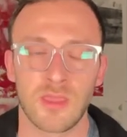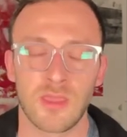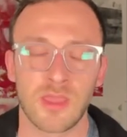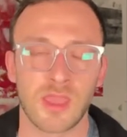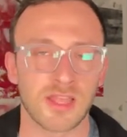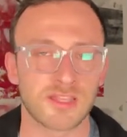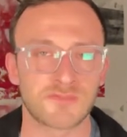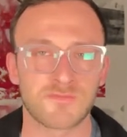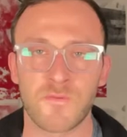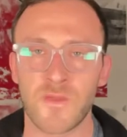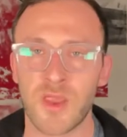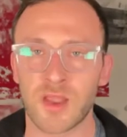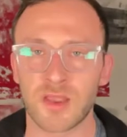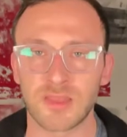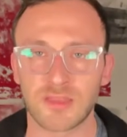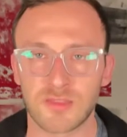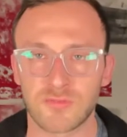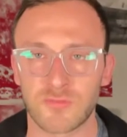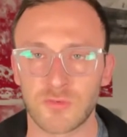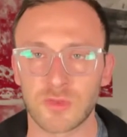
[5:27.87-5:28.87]
It's very
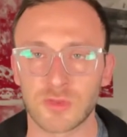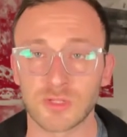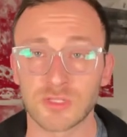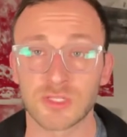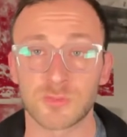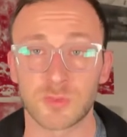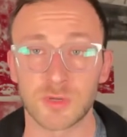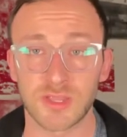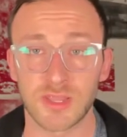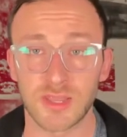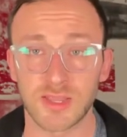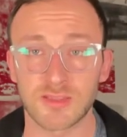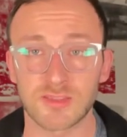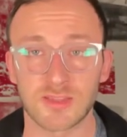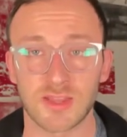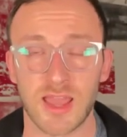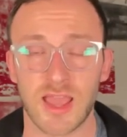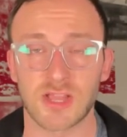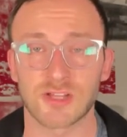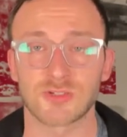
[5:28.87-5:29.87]
difficult to predict
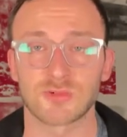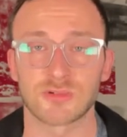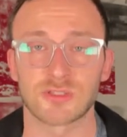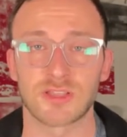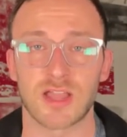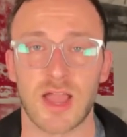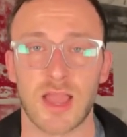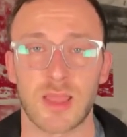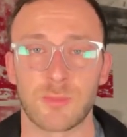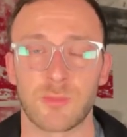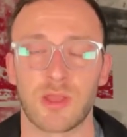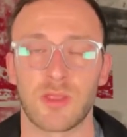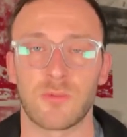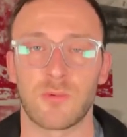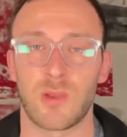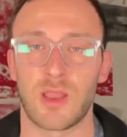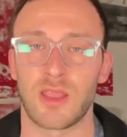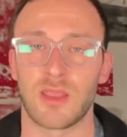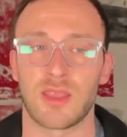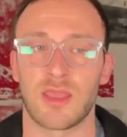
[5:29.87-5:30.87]
an actual timeline
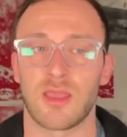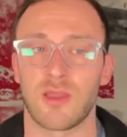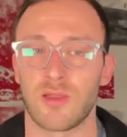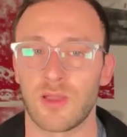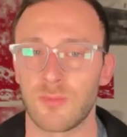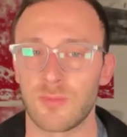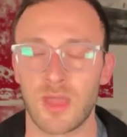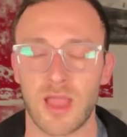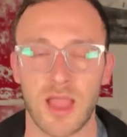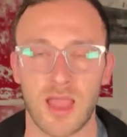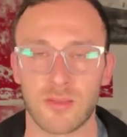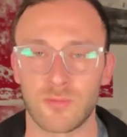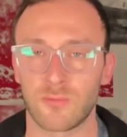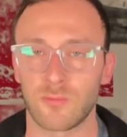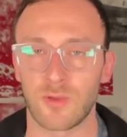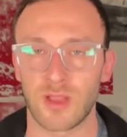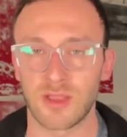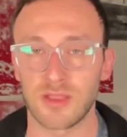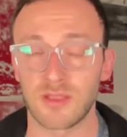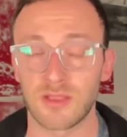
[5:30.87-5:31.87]
right now. I'm not
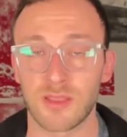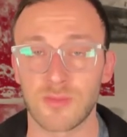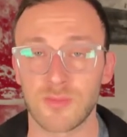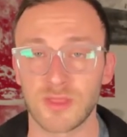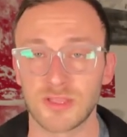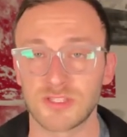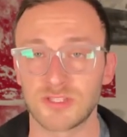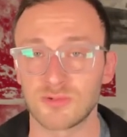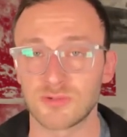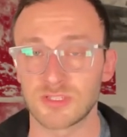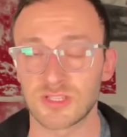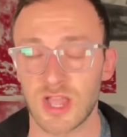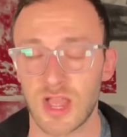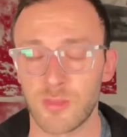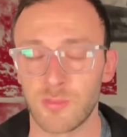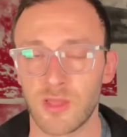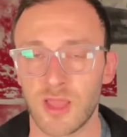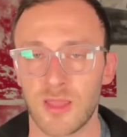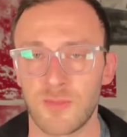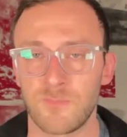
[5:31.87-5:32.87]
ready to commit to a
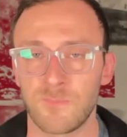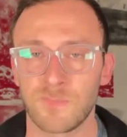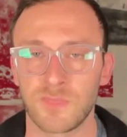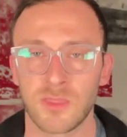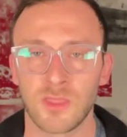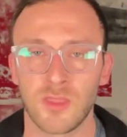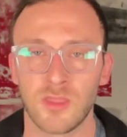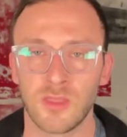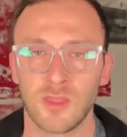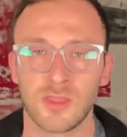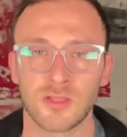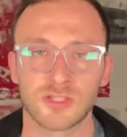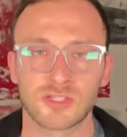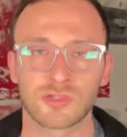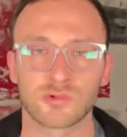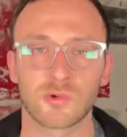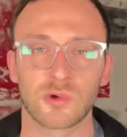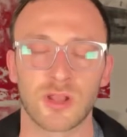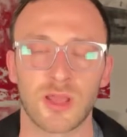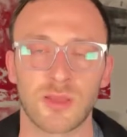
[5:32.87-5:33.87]
timeline.
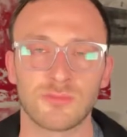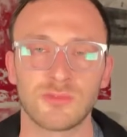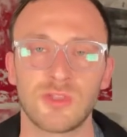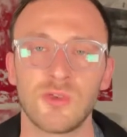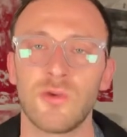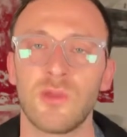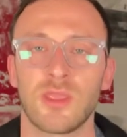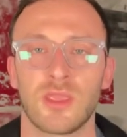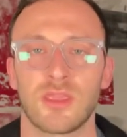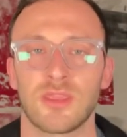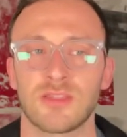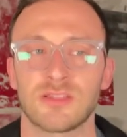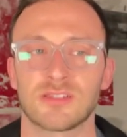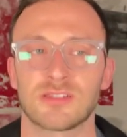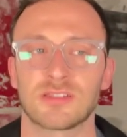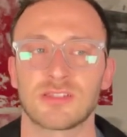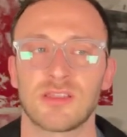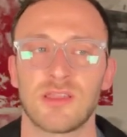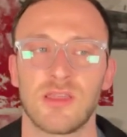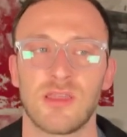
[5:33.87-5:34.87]
So what I'm doing
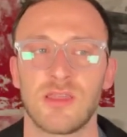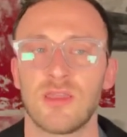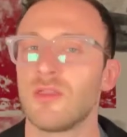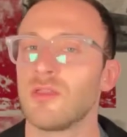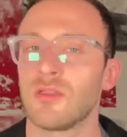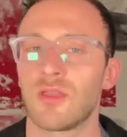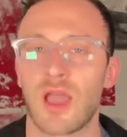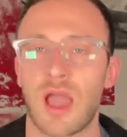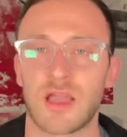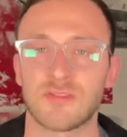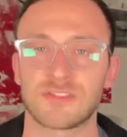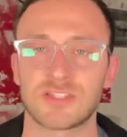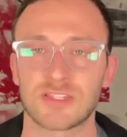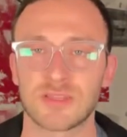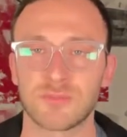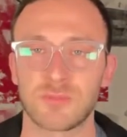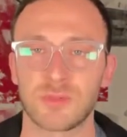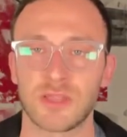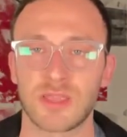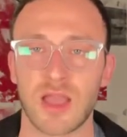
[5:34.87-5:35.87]
is I've
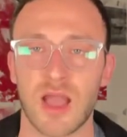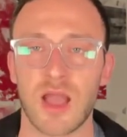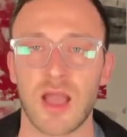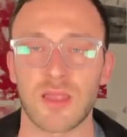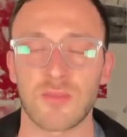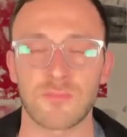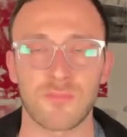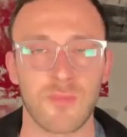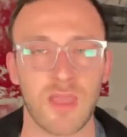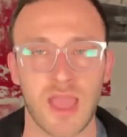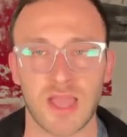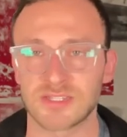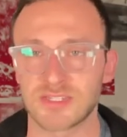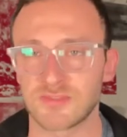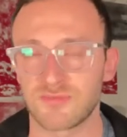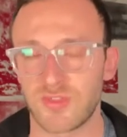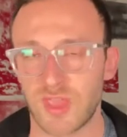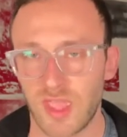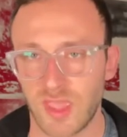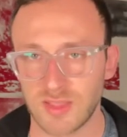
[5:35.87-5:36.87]
simply got
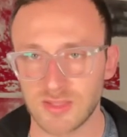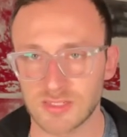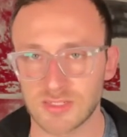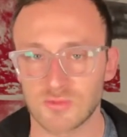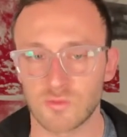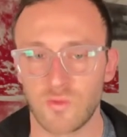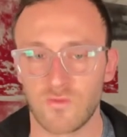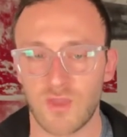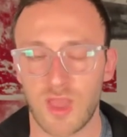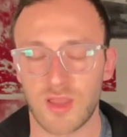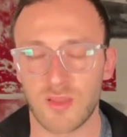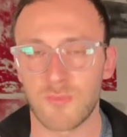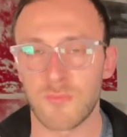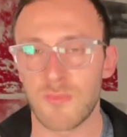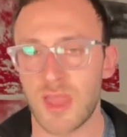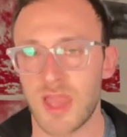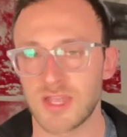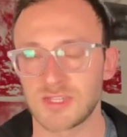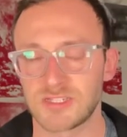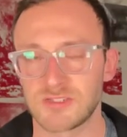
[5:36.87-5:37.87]
massive gains. We've had a
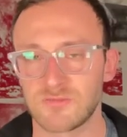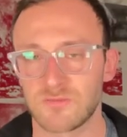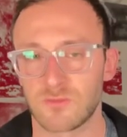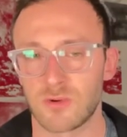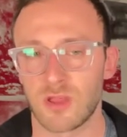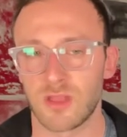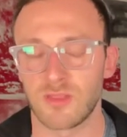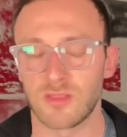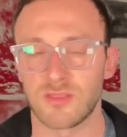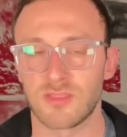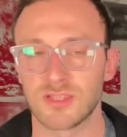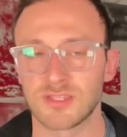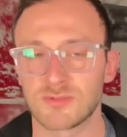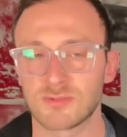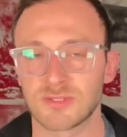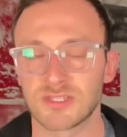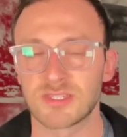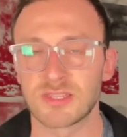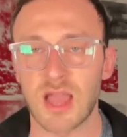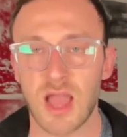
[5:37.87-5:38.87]
massive run. This
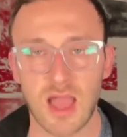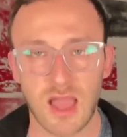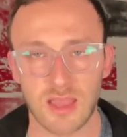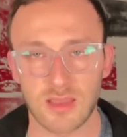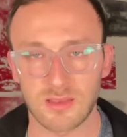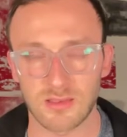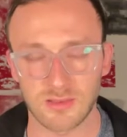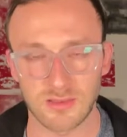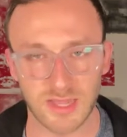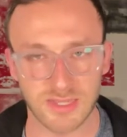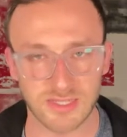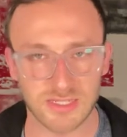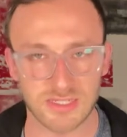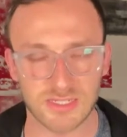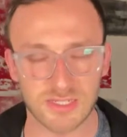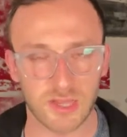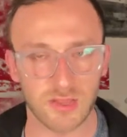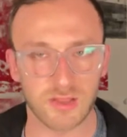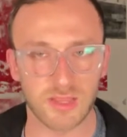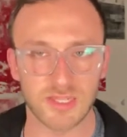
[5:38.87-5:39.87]
was not
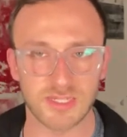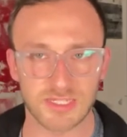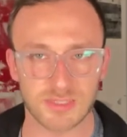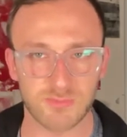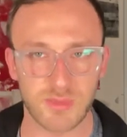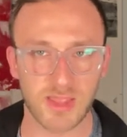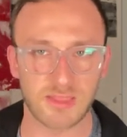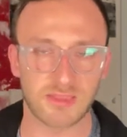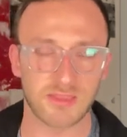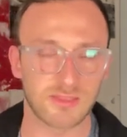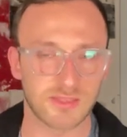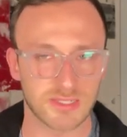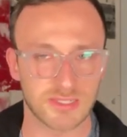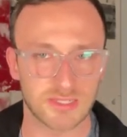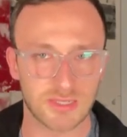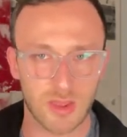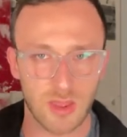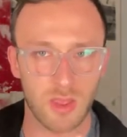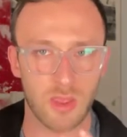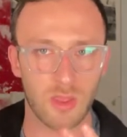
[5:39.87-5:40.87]
necessarily expected,
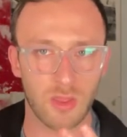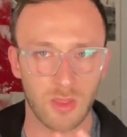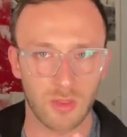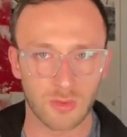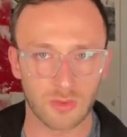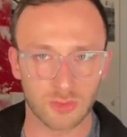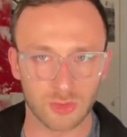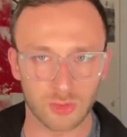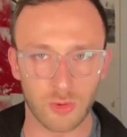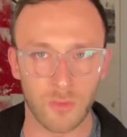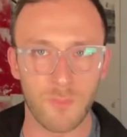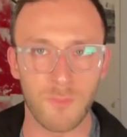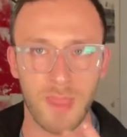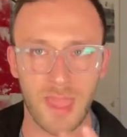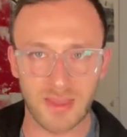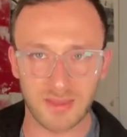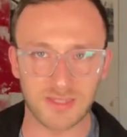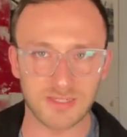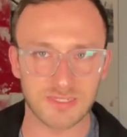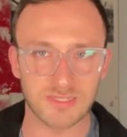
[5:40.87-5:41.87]
this
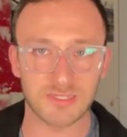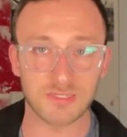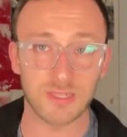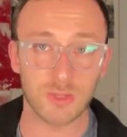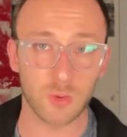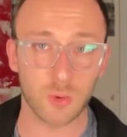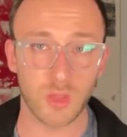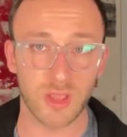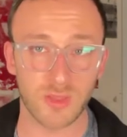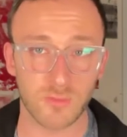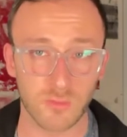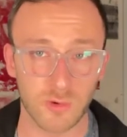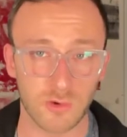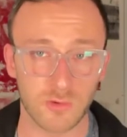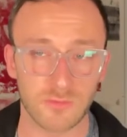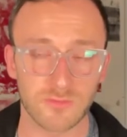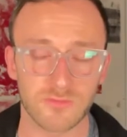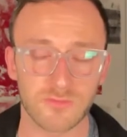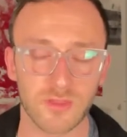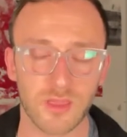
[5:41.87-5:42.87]
tremendously quick
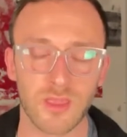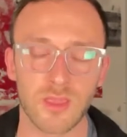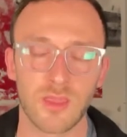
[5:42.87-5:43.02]
move.